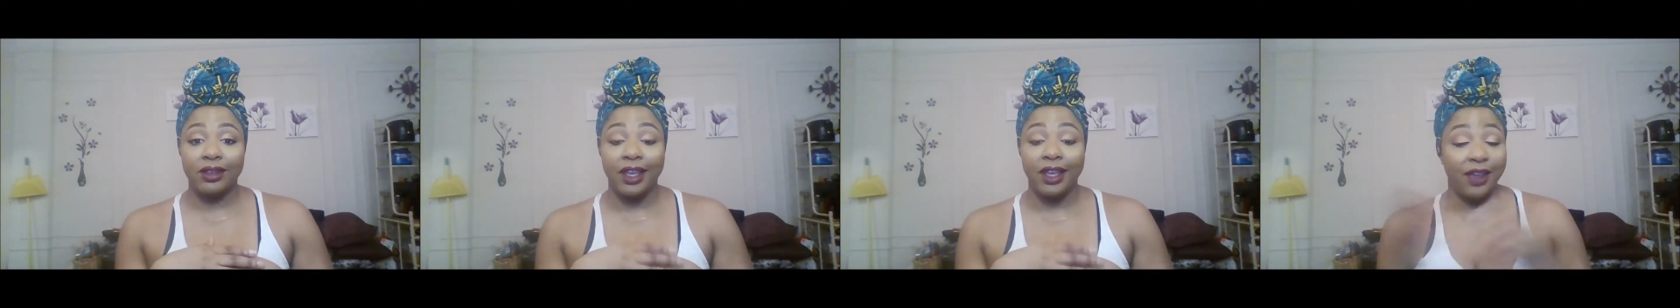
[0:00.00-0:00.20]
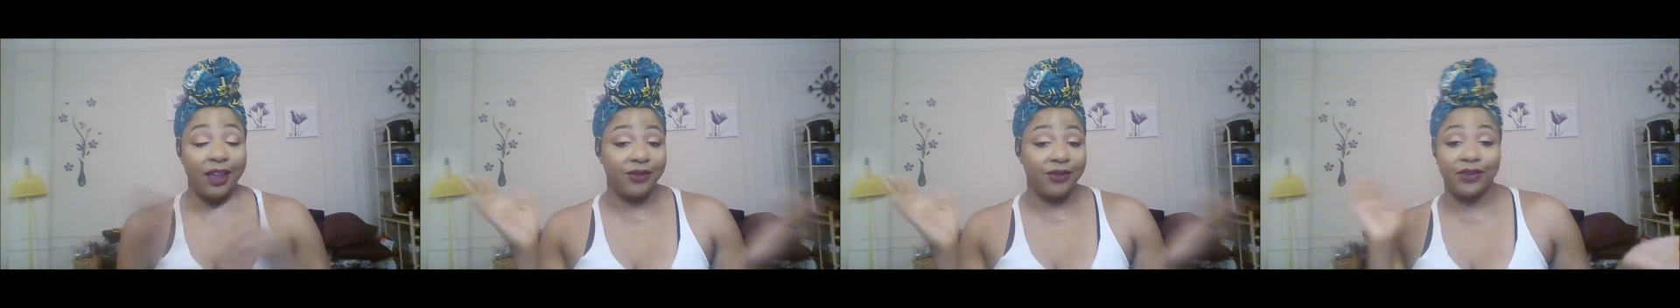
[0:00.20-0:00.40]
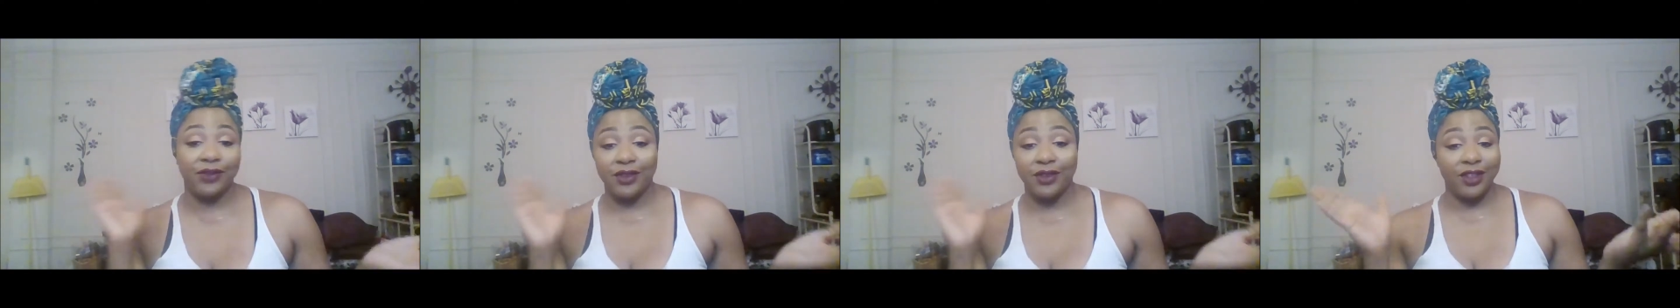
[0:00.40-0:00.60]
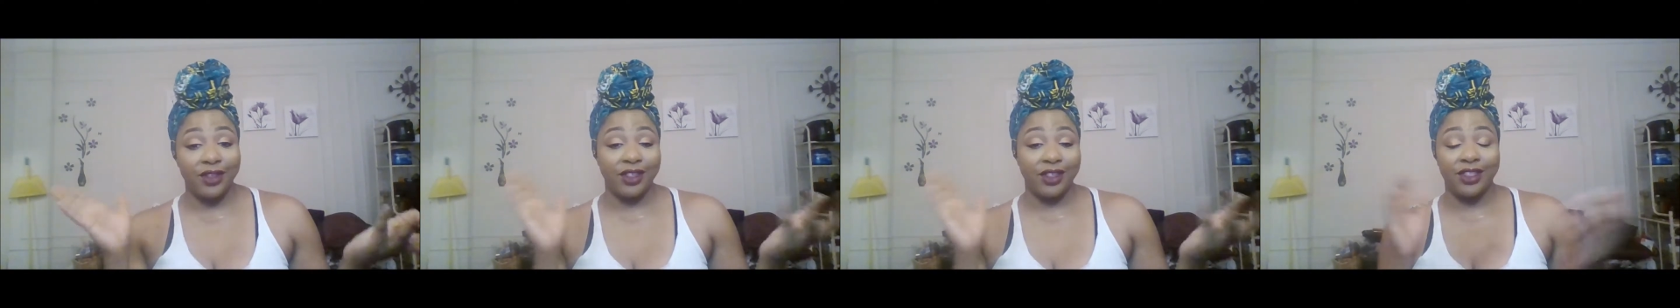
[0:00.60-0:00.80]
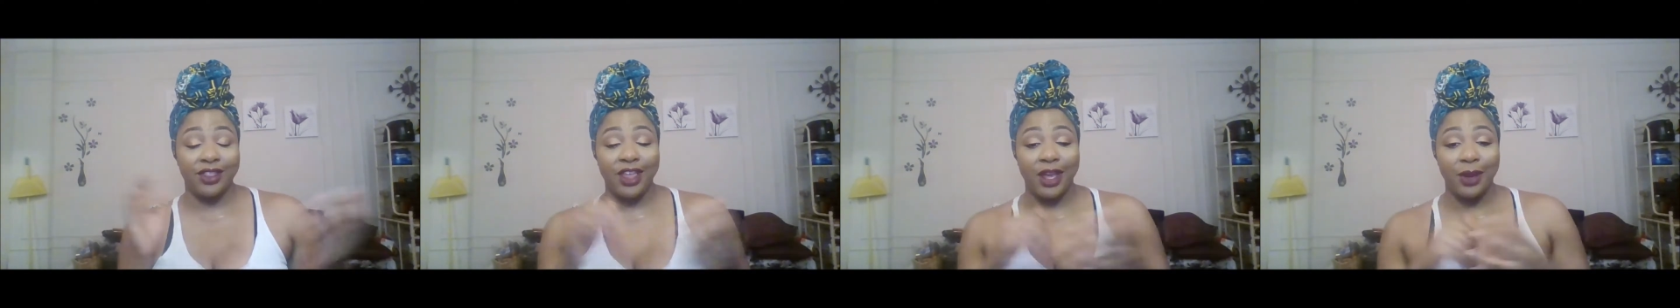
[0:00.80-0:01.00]
if
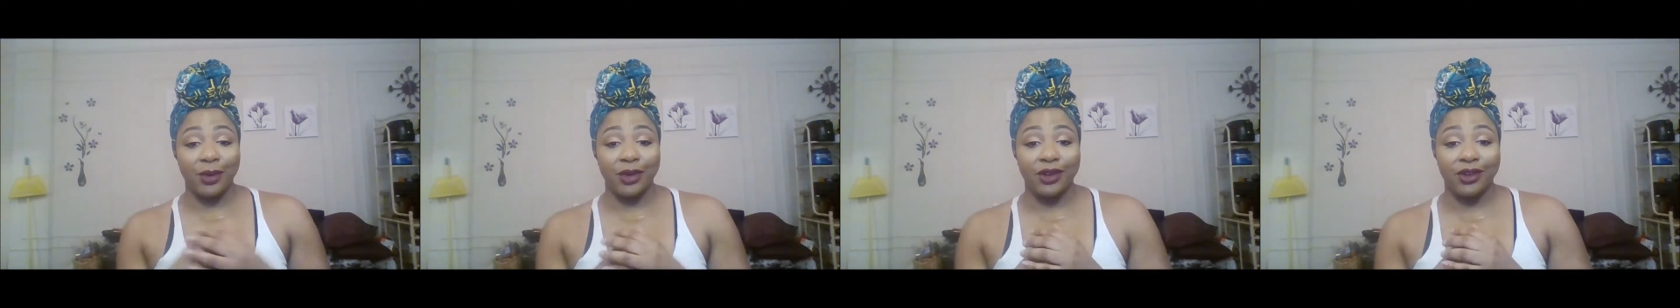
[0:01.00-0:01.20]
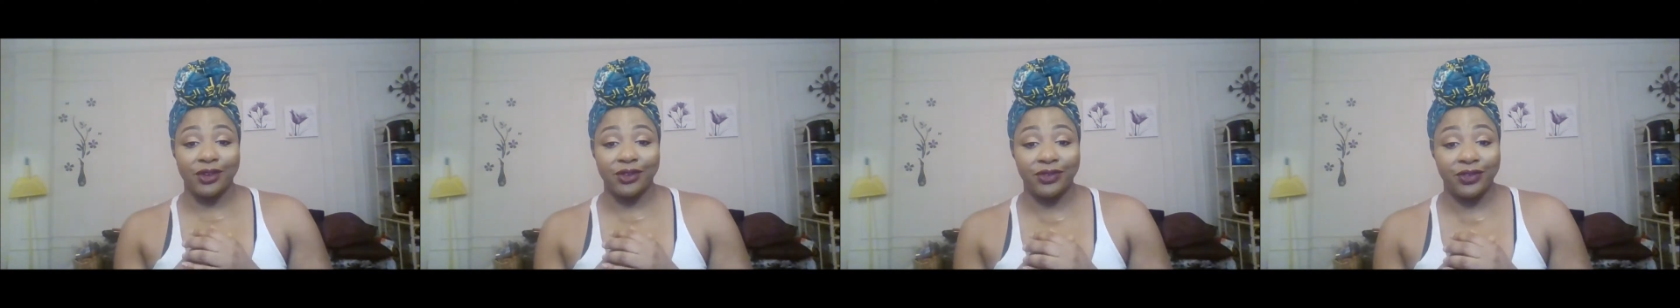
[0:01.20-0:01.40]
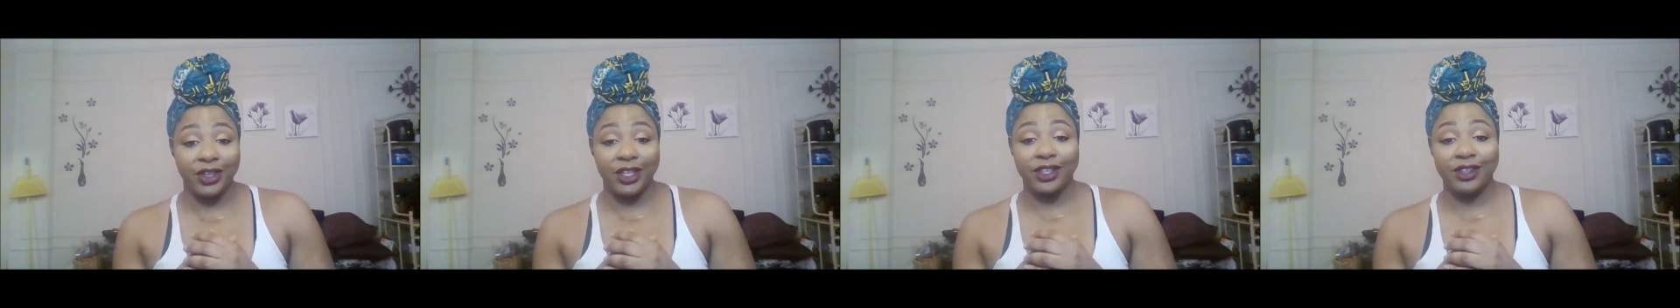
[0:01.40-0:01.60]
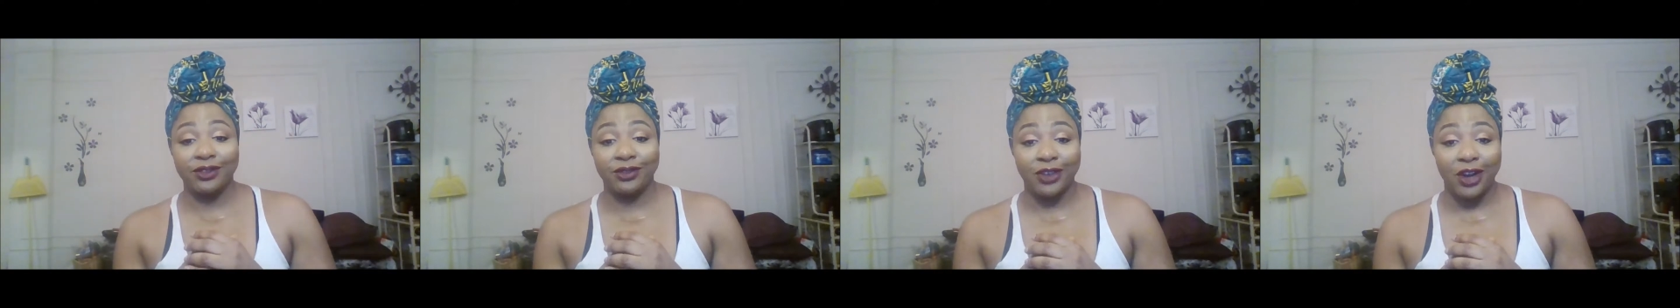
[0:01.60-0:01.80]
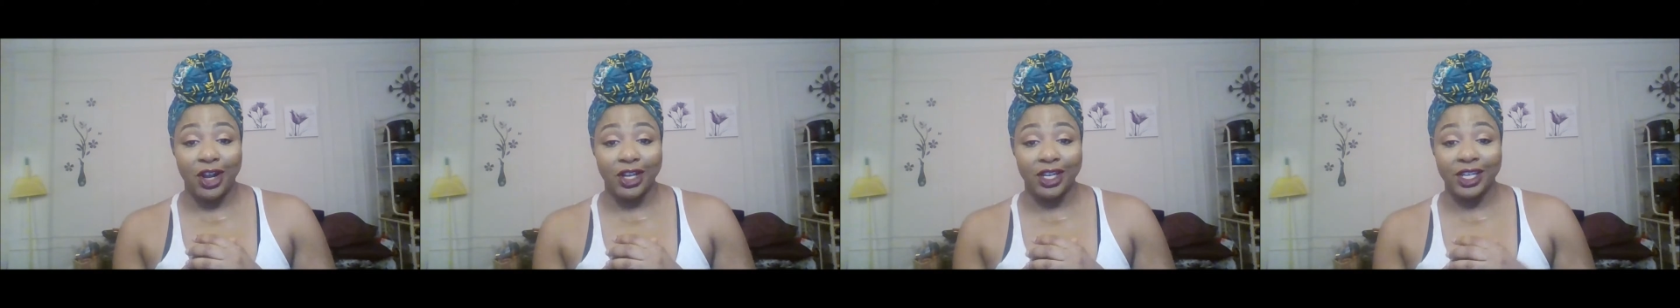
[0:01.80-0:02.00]
they were feeling
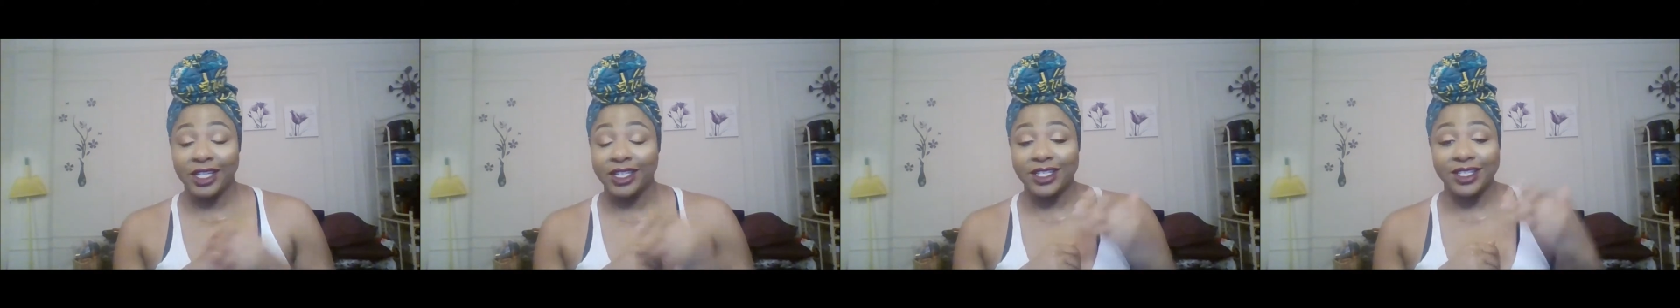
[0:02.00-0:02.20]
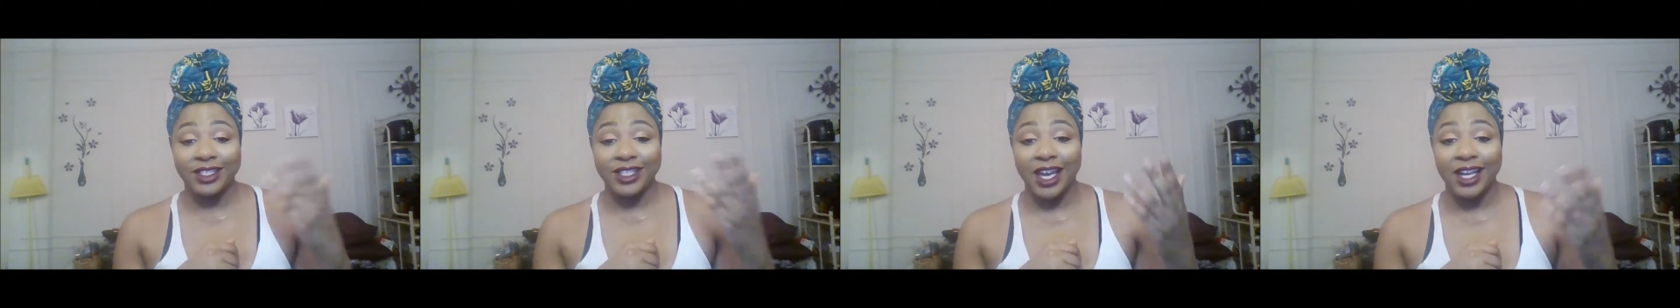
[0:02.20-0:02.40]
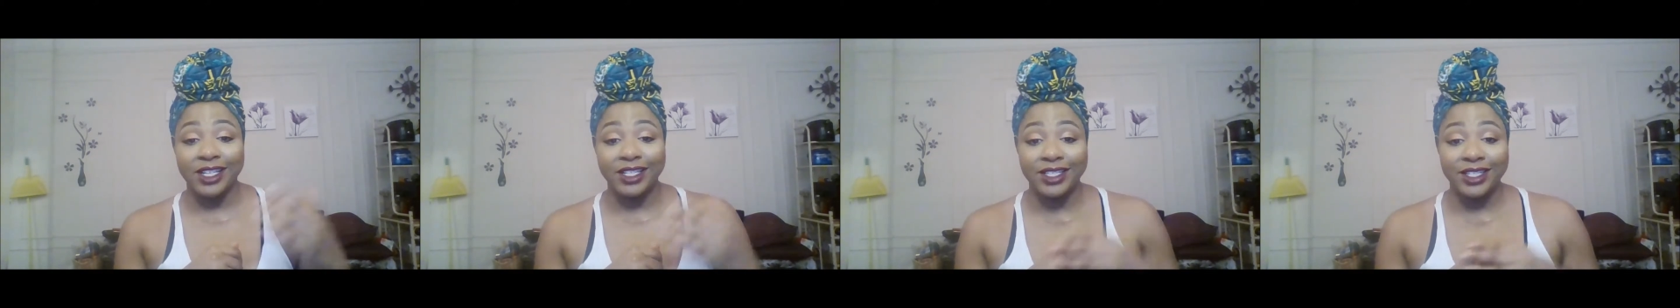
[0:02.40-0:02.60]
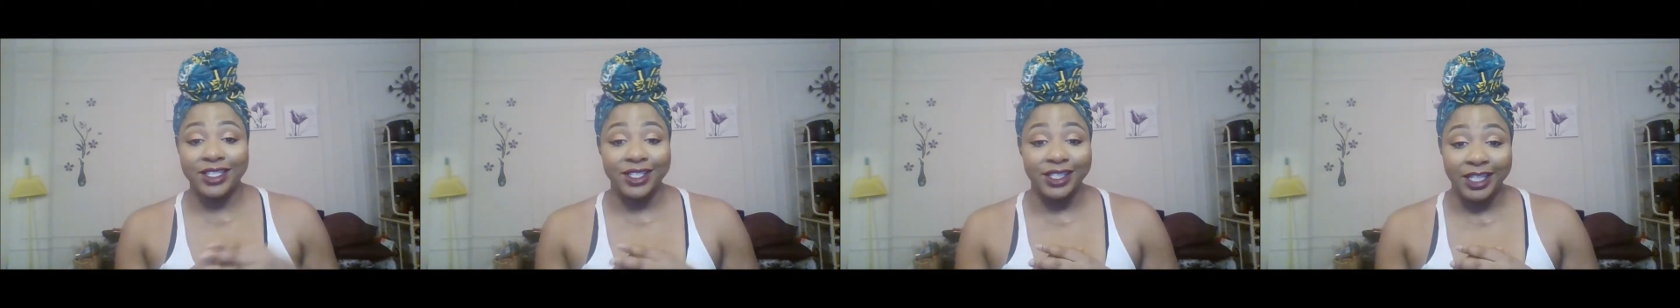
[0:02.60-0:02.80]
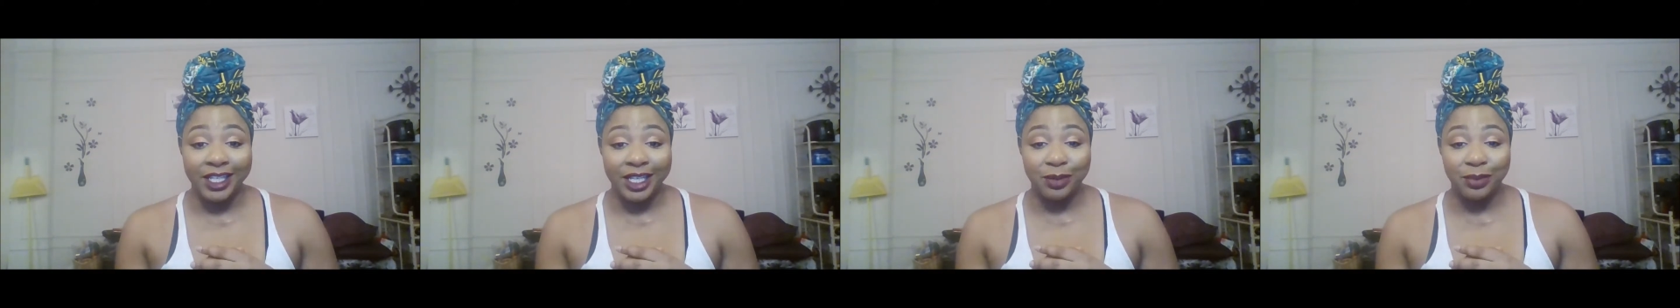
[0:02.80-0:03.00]
froggy and decided to
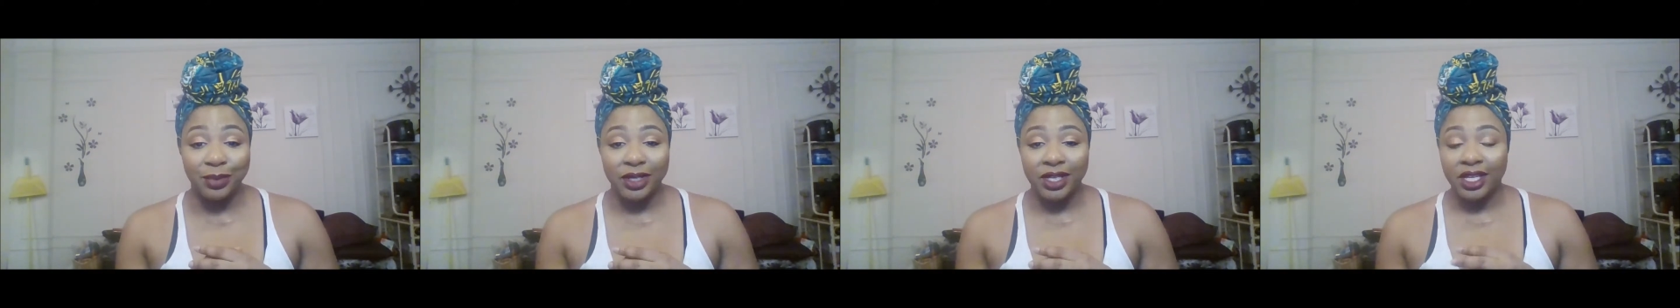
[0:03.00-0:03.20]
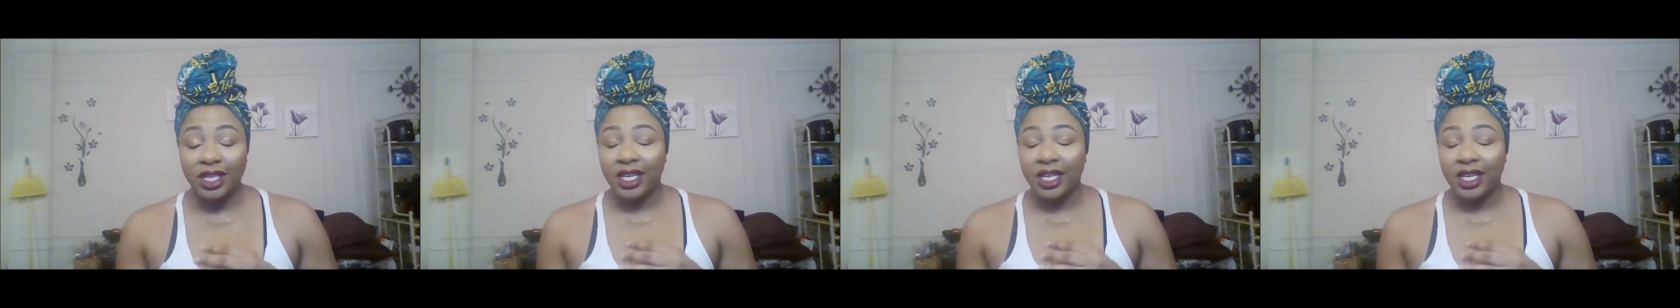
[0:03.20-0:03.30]
leap.